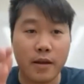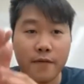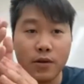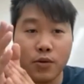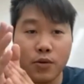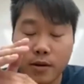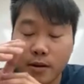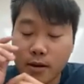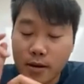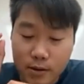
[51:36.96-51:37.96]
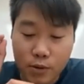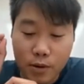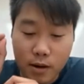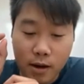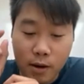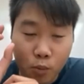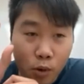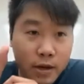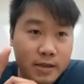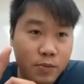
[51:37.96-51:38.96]
if you so uh,
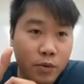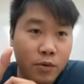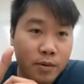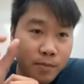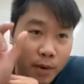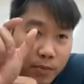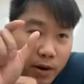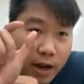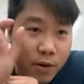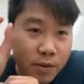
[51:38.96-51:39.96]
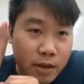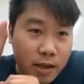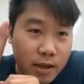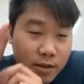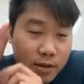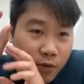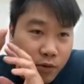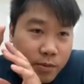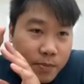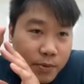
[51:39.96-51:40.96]
one is we remember how the the
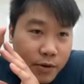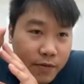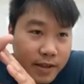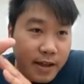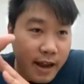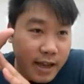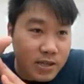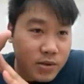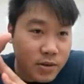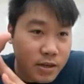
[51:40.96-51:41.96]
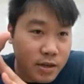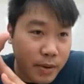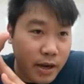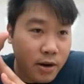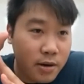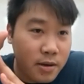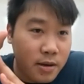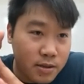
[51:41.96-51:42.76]
vulnerable proof had that extra pair.